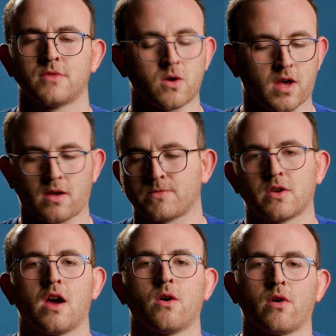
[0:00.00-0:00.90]
Okay, so
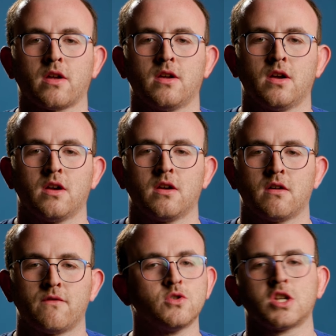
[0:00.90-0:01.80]
now what?
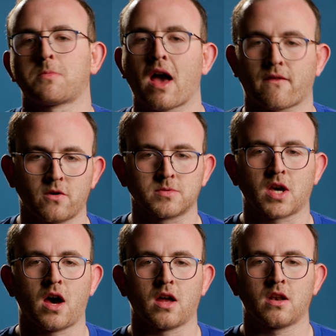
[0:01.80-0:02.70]
Fuji's pack film's
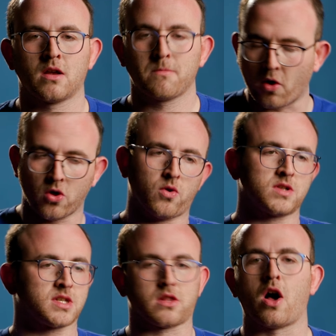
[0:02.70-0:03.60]
gone,
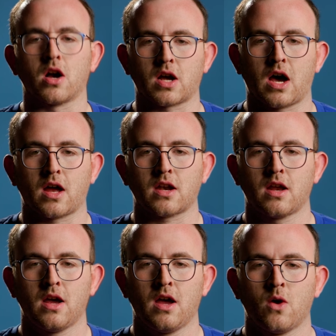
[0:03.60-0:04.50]
Polaroid's is long gone.
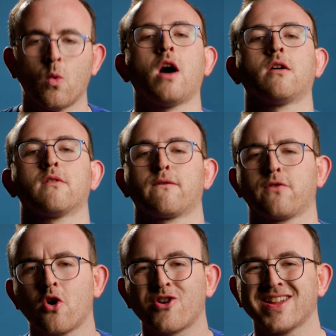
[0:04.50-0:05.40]
Well,
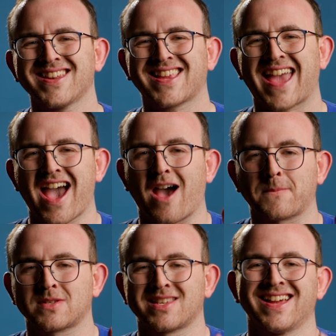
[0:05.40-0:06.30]
Florian
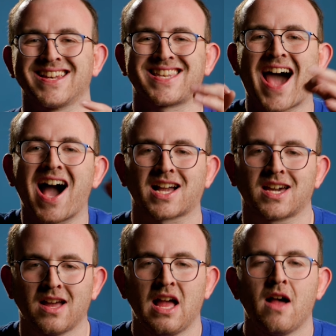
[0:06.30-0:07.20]
Kaps, Doc,
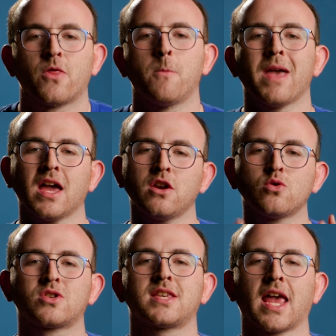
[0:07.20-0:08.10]
the man
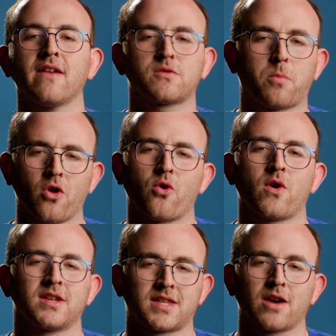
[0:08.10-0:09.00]
who saved
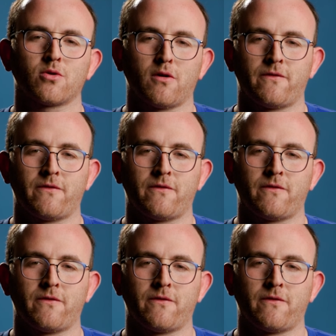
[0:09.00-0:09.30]
Polaroid Integral